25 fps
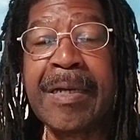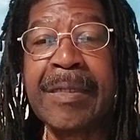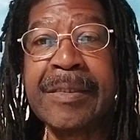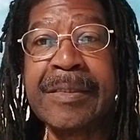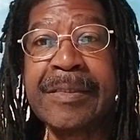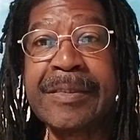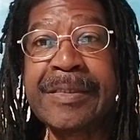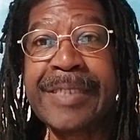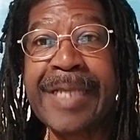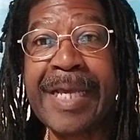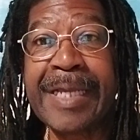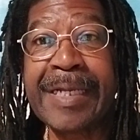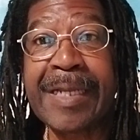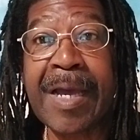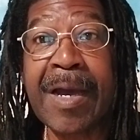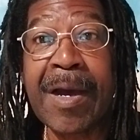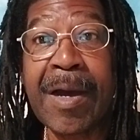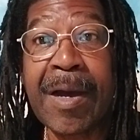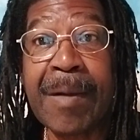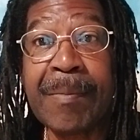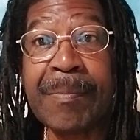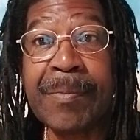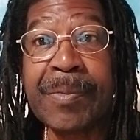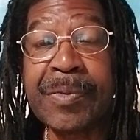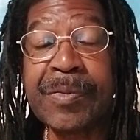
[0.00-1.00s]
set
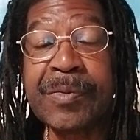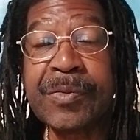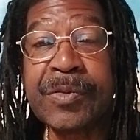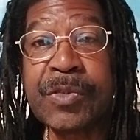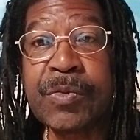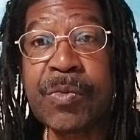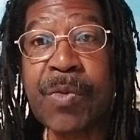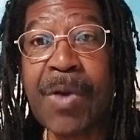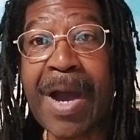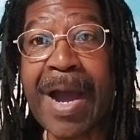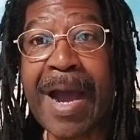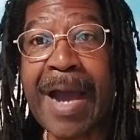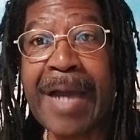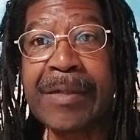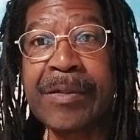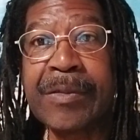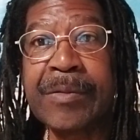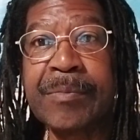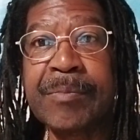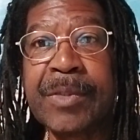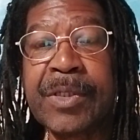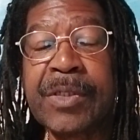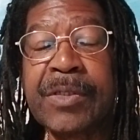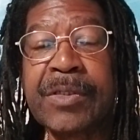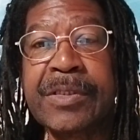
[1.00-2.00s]
up to honor
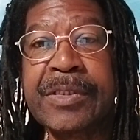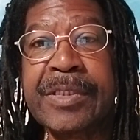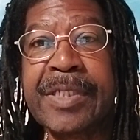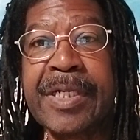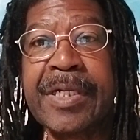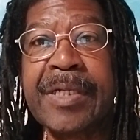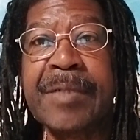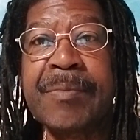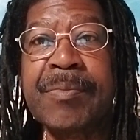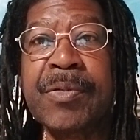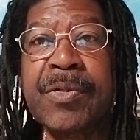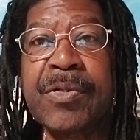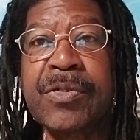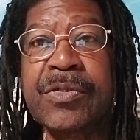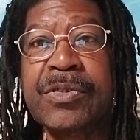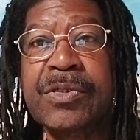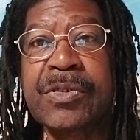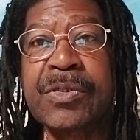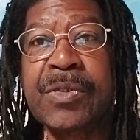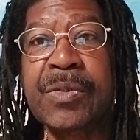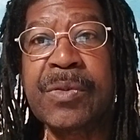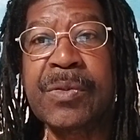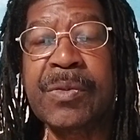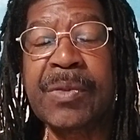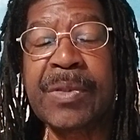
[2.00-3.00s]
military
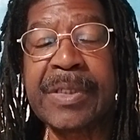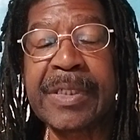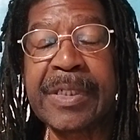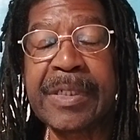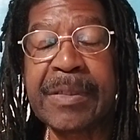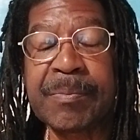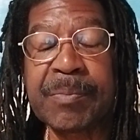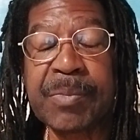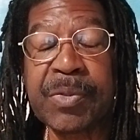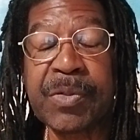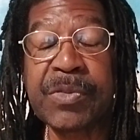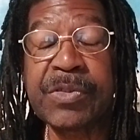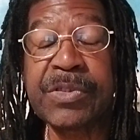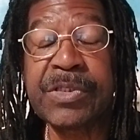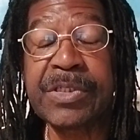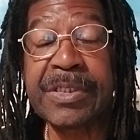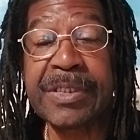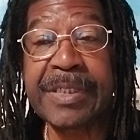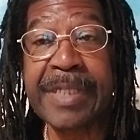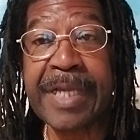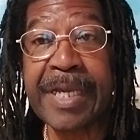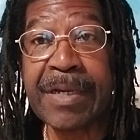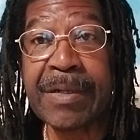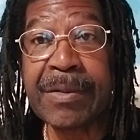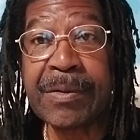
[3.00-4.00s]

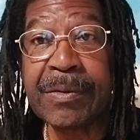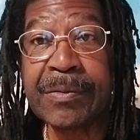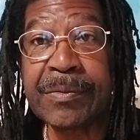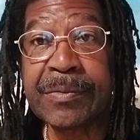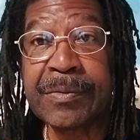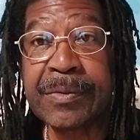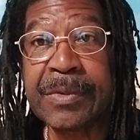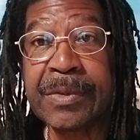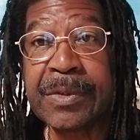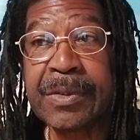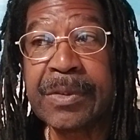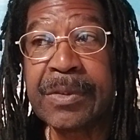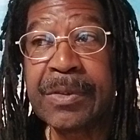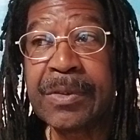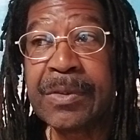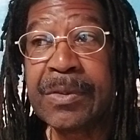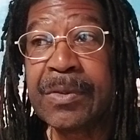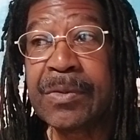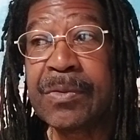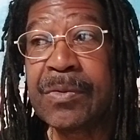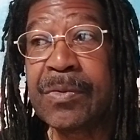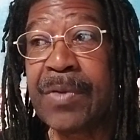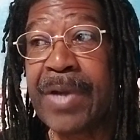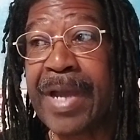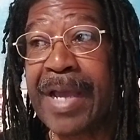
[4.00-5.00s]
personnel
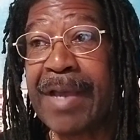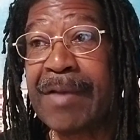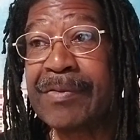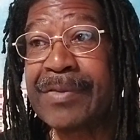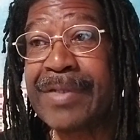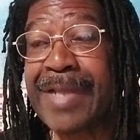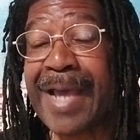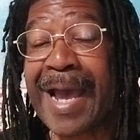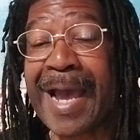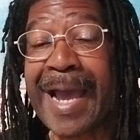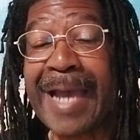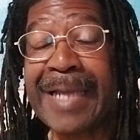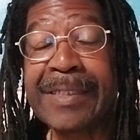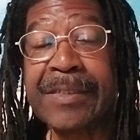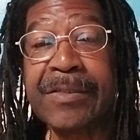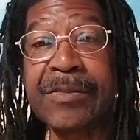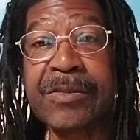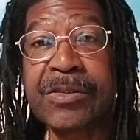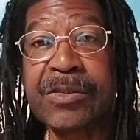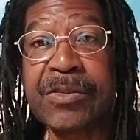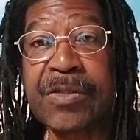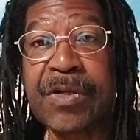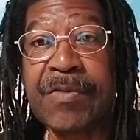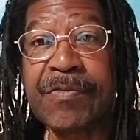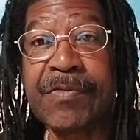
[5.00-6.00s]
who have died in
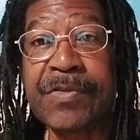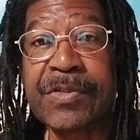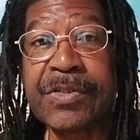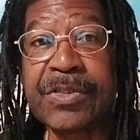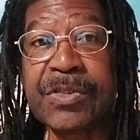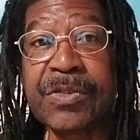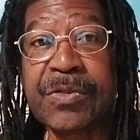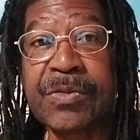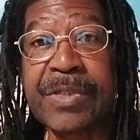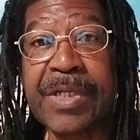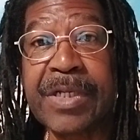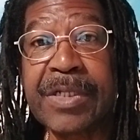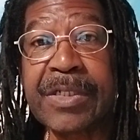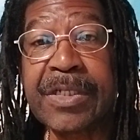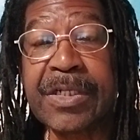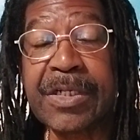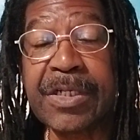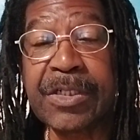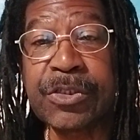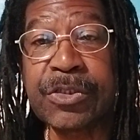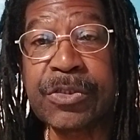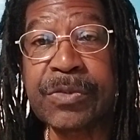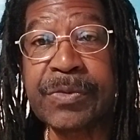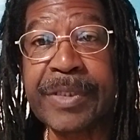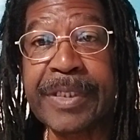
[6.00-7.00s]
service to their
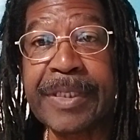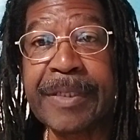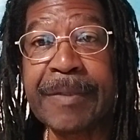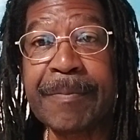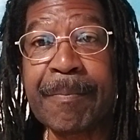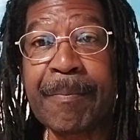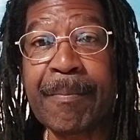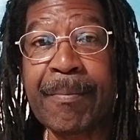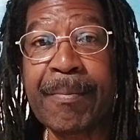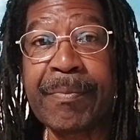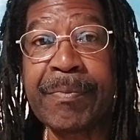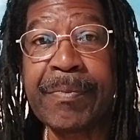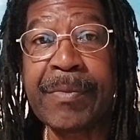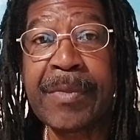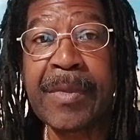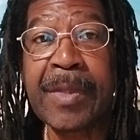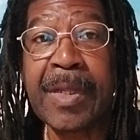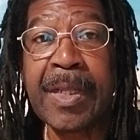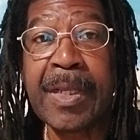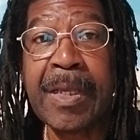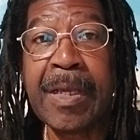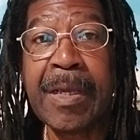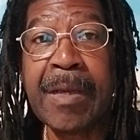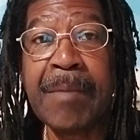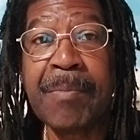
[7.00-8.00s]
country.
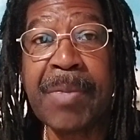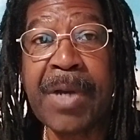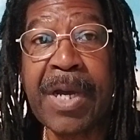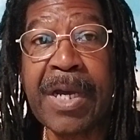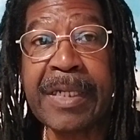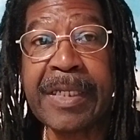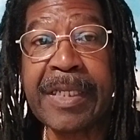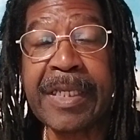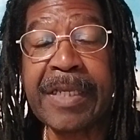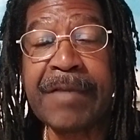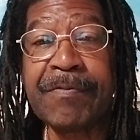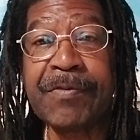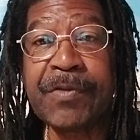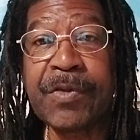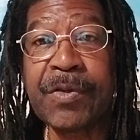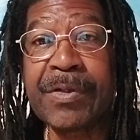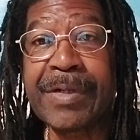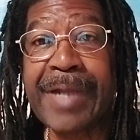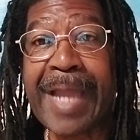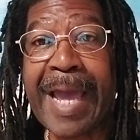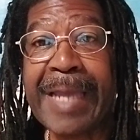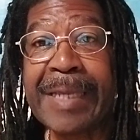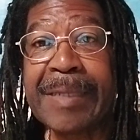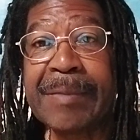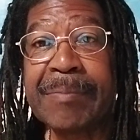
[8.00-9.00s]
But if you're
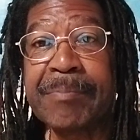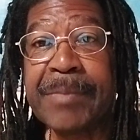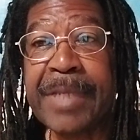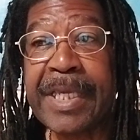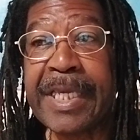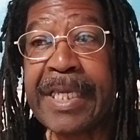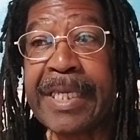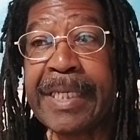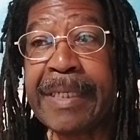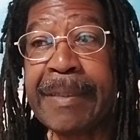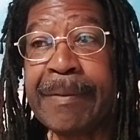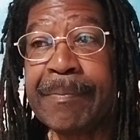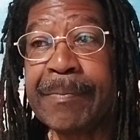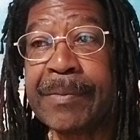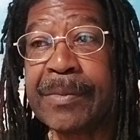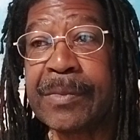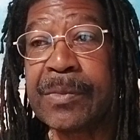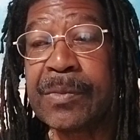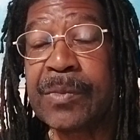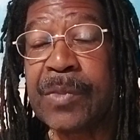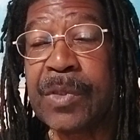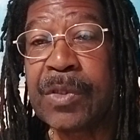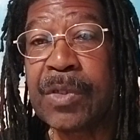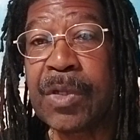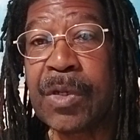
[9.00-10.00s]
like me,
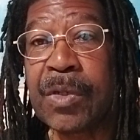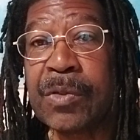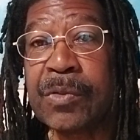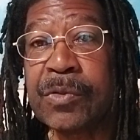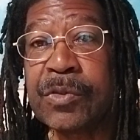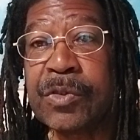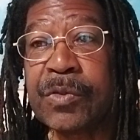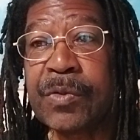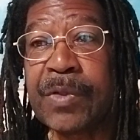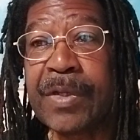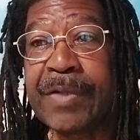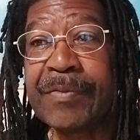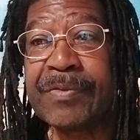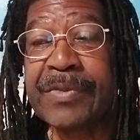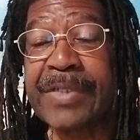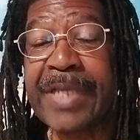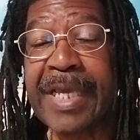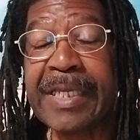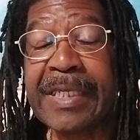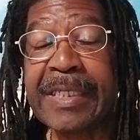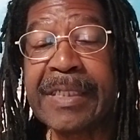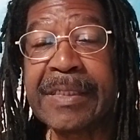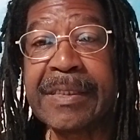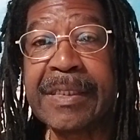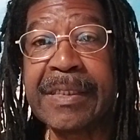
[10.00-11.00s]
you have
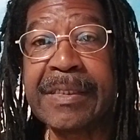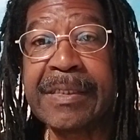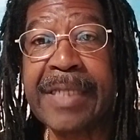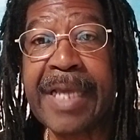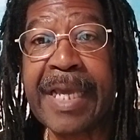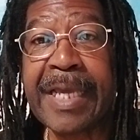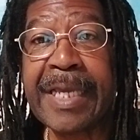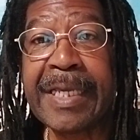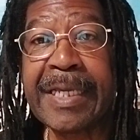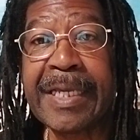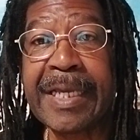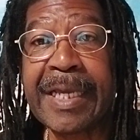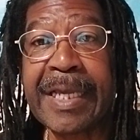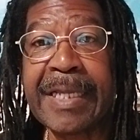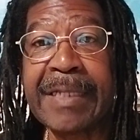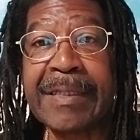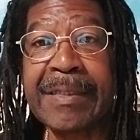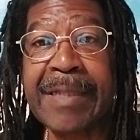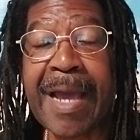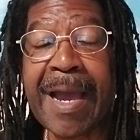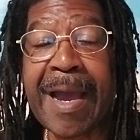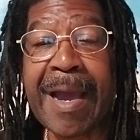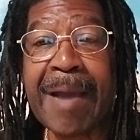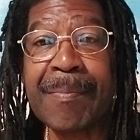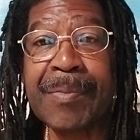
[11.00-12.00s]
taken the day and
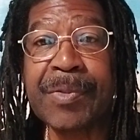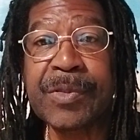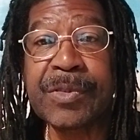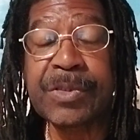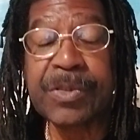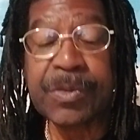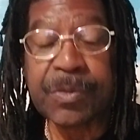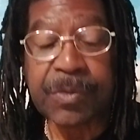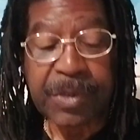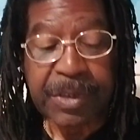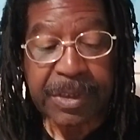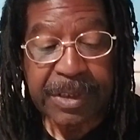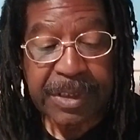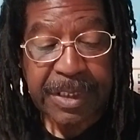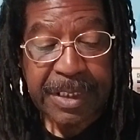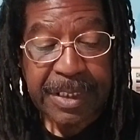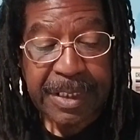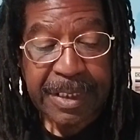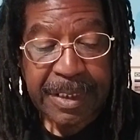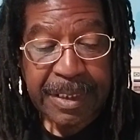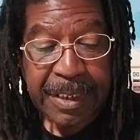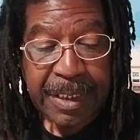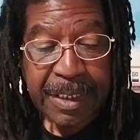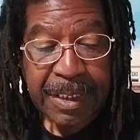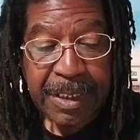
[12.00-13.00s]
the
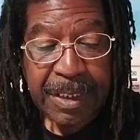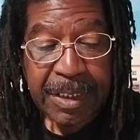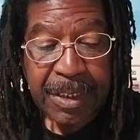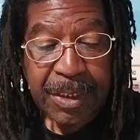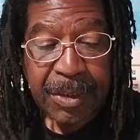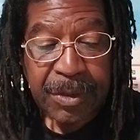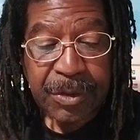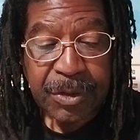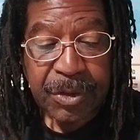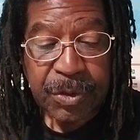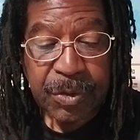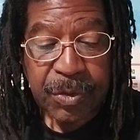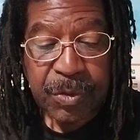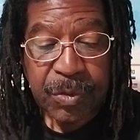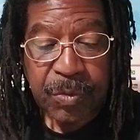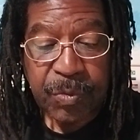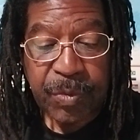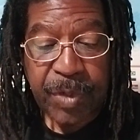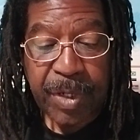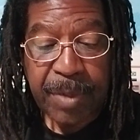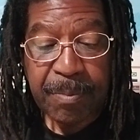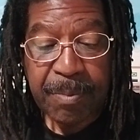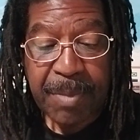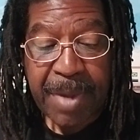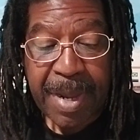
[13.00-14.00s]
opportunity to
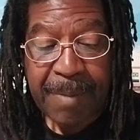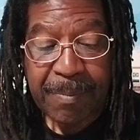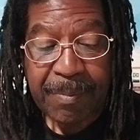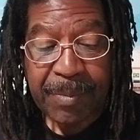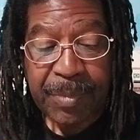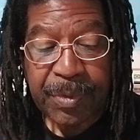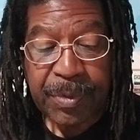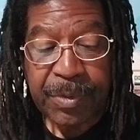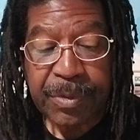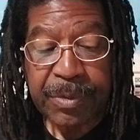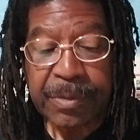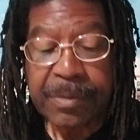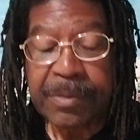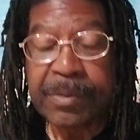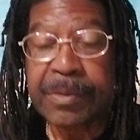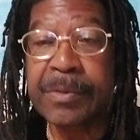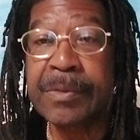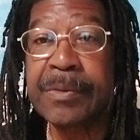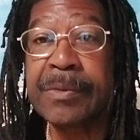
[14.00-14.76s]
remember